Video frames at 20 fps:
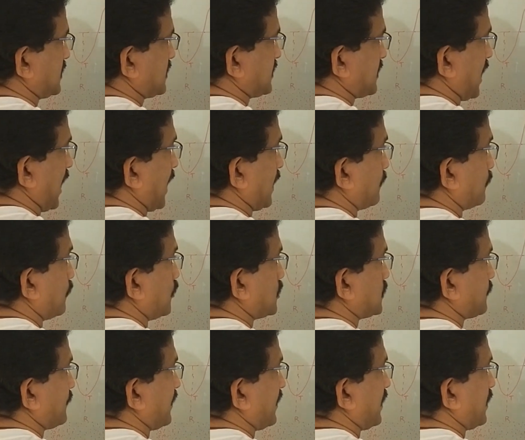as
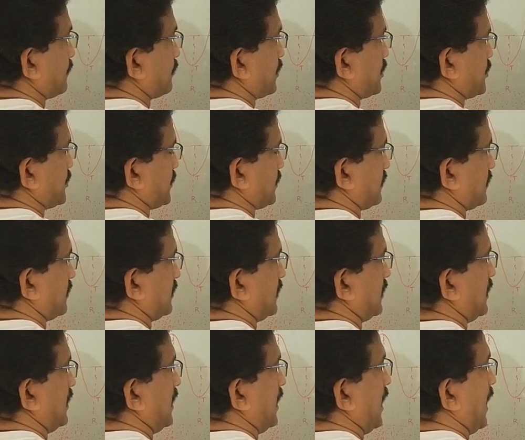atmospheric pressure.
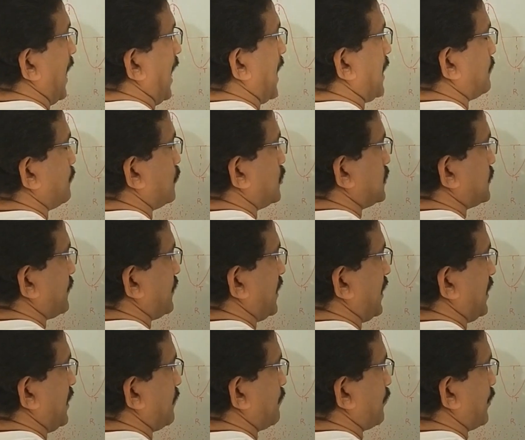
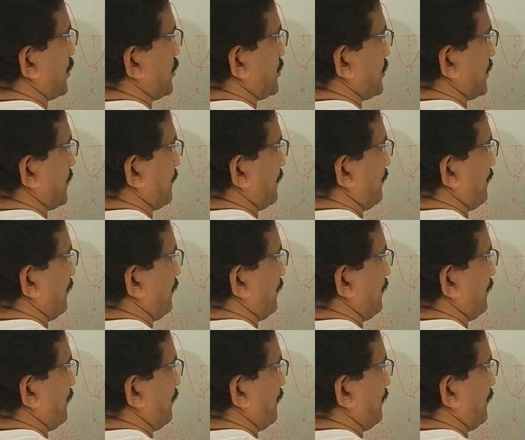Atmospheric pressure.